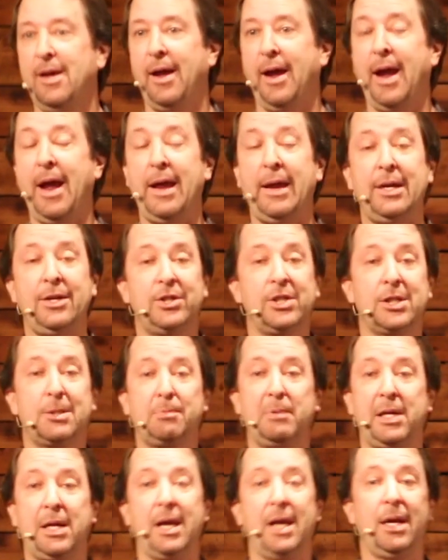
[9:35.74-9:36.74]
And he just
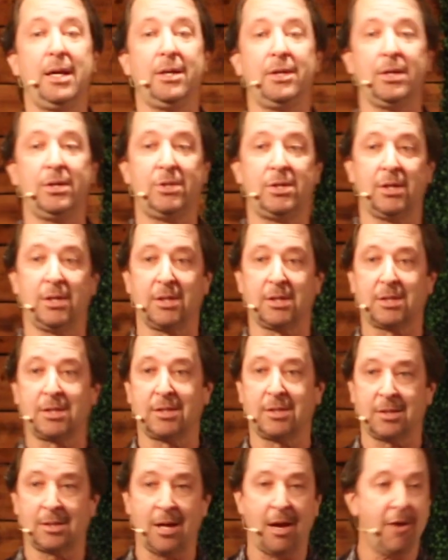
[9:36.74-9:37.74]
began to just
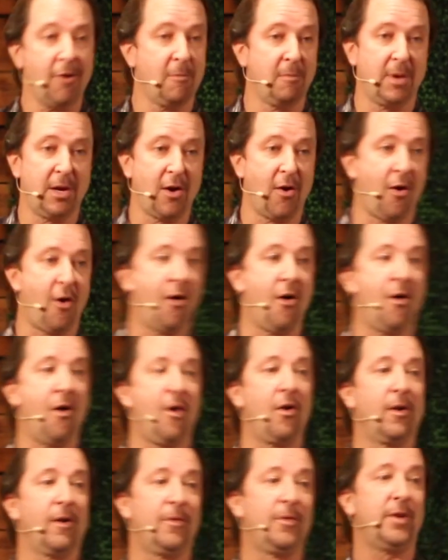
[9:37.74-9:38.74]
tell me
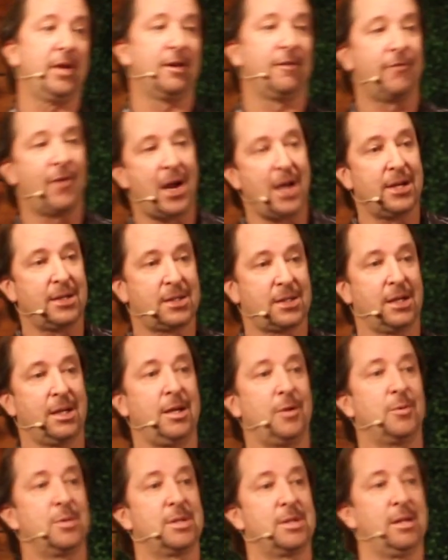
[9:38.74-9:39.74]
all of the advice that
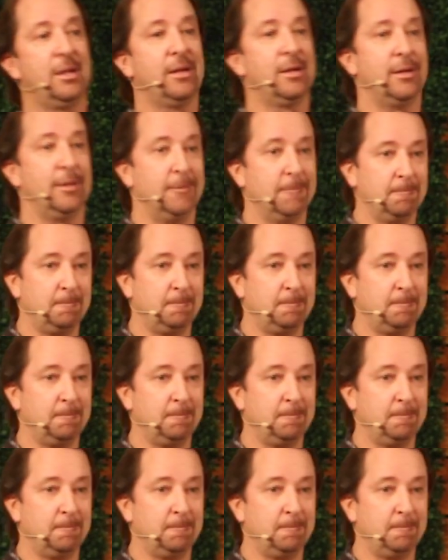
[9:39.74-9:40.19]
he was getting.